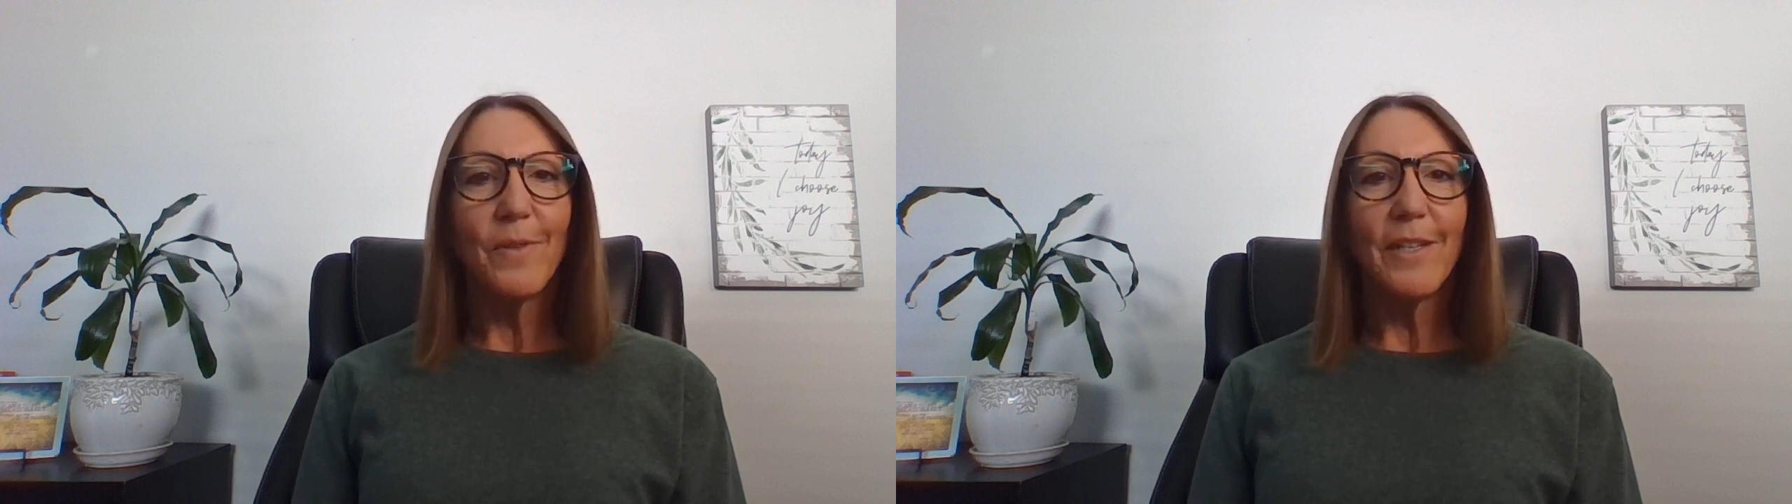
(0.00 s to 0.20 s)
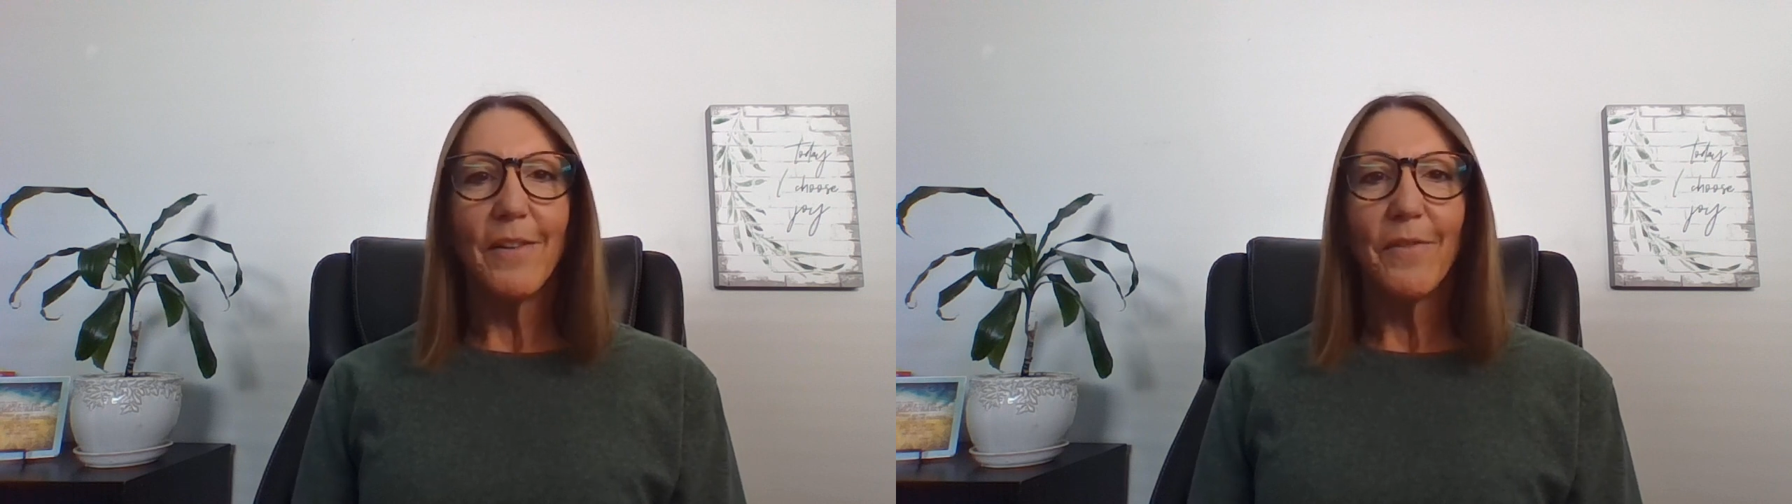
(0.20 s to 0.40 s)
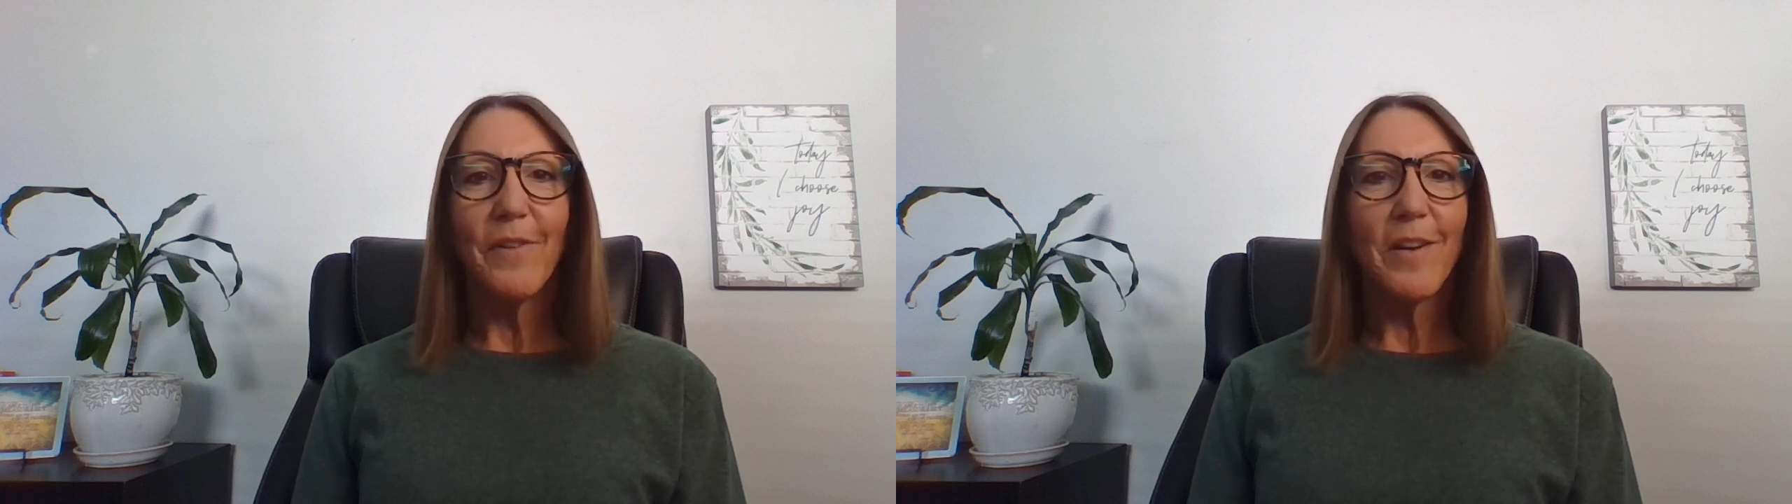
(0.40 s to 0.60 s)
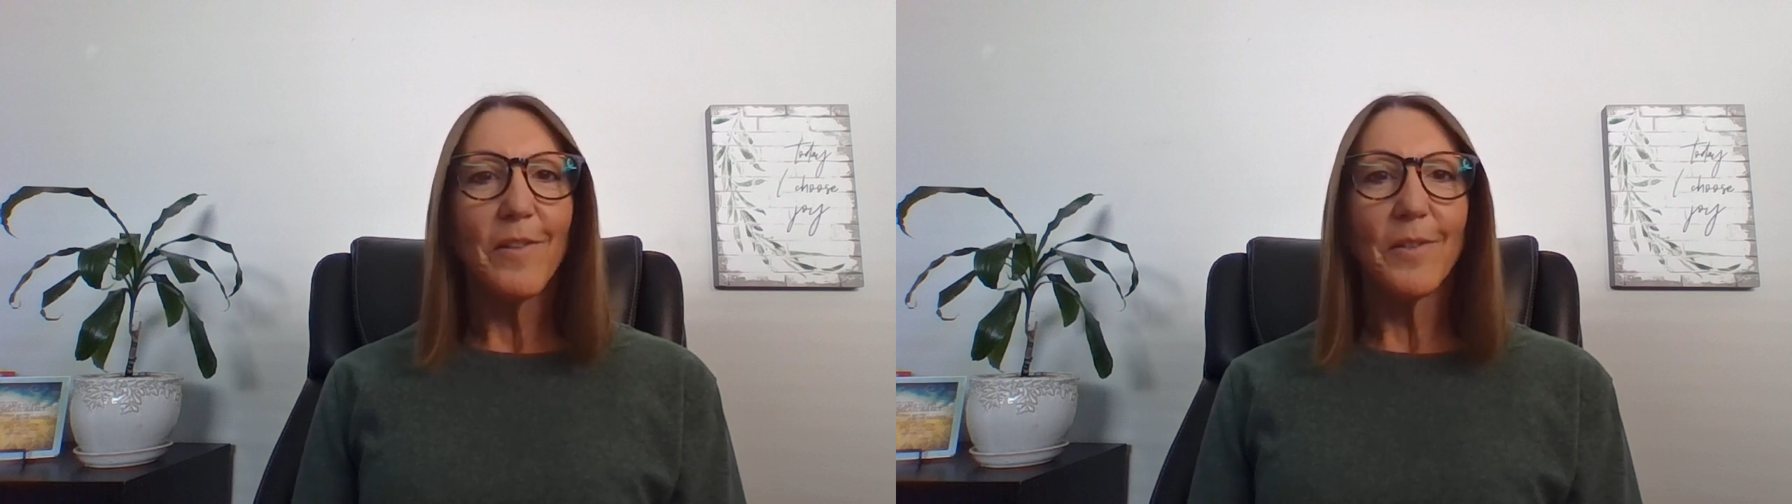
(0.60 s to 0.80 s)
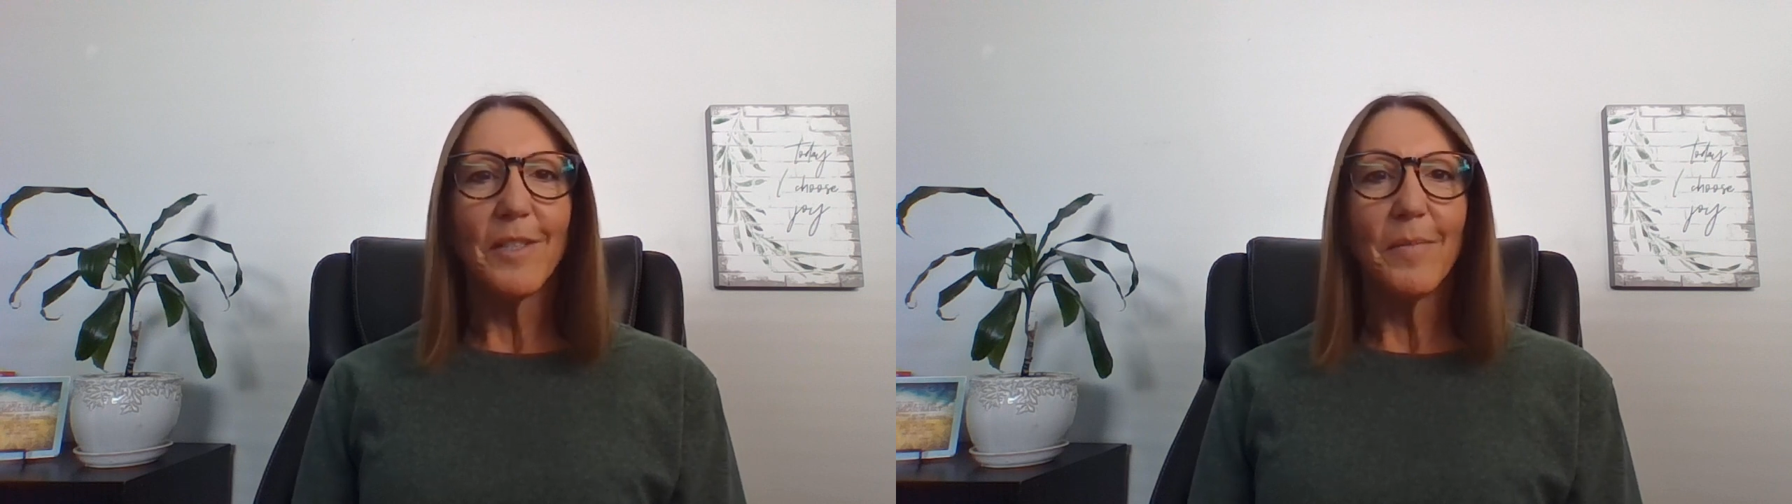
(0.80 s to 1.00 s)
and not fear
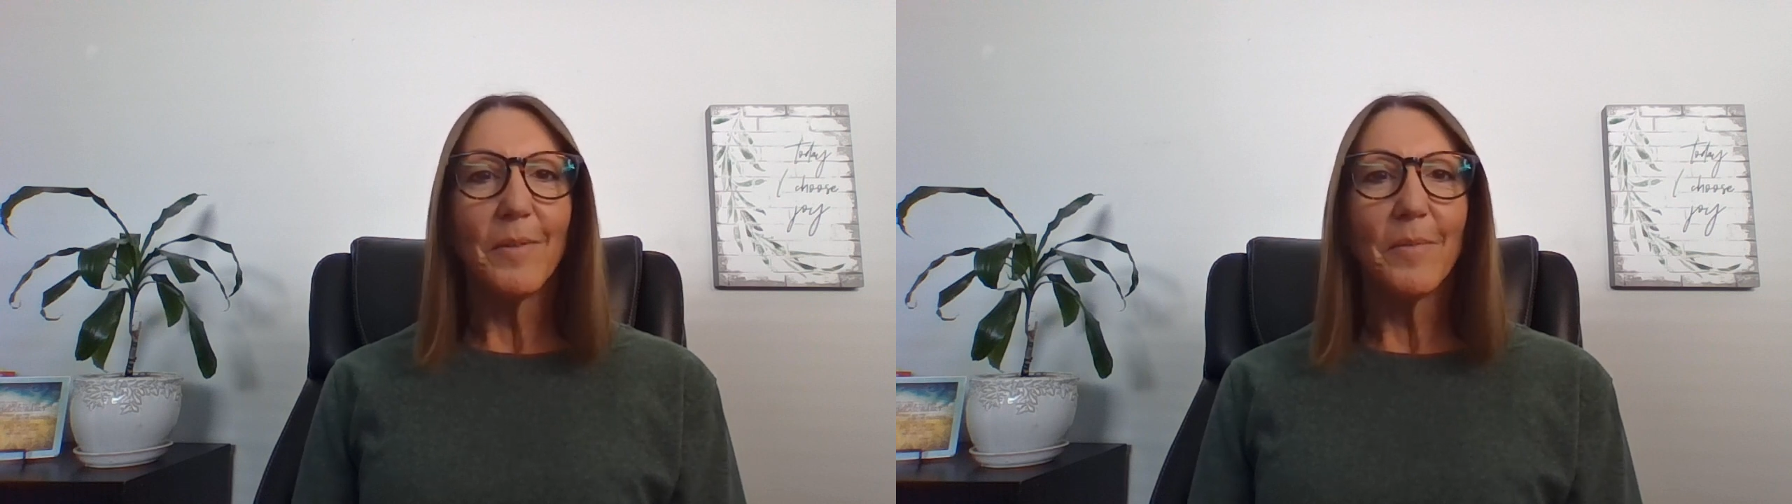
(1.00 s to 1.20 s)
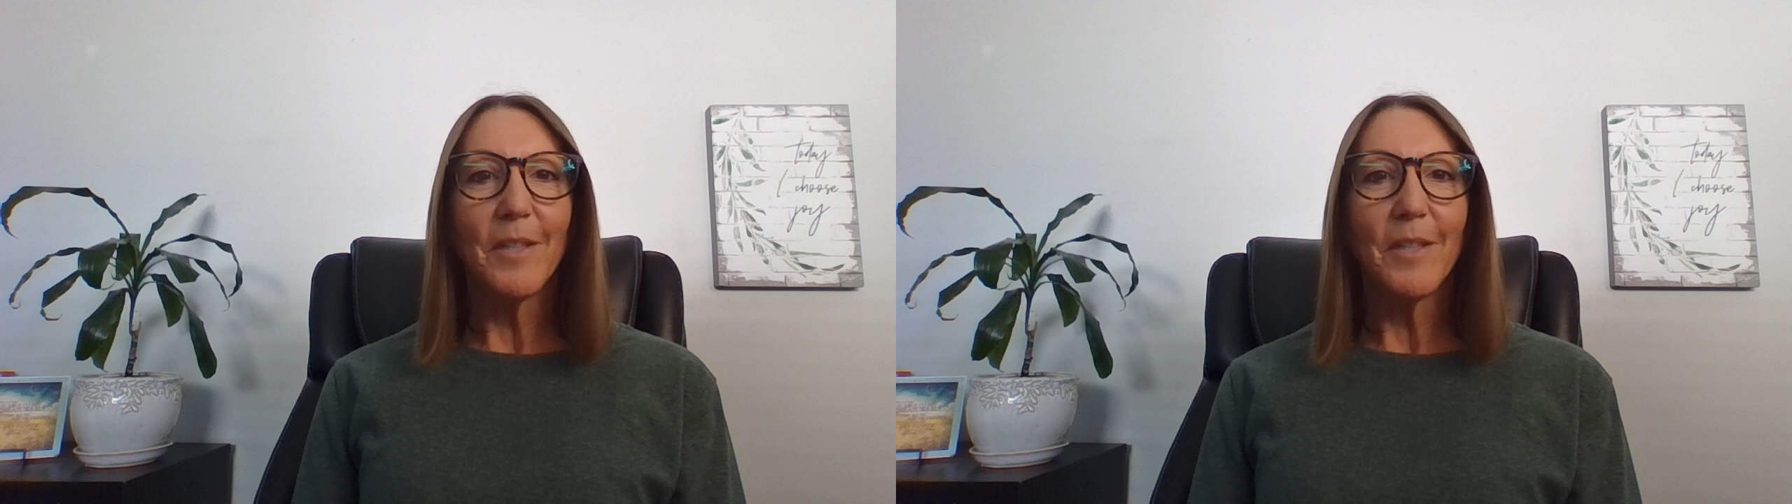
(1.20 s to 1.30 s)
those symptoms